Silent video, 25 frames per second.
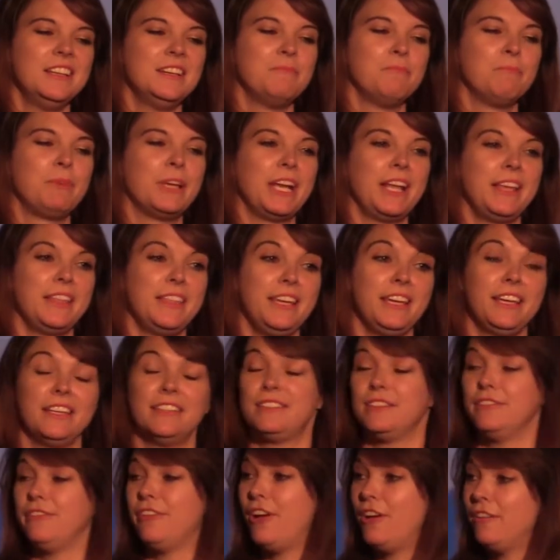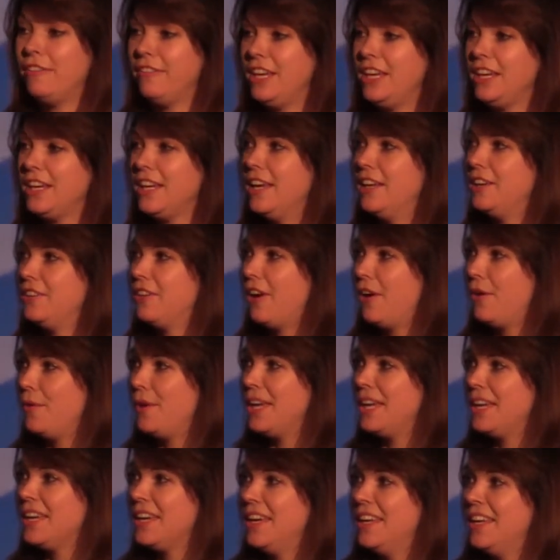but I think it's evolving and
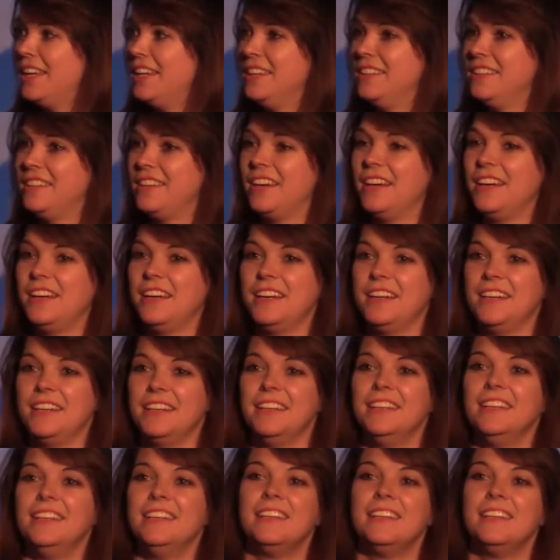growing. And uh,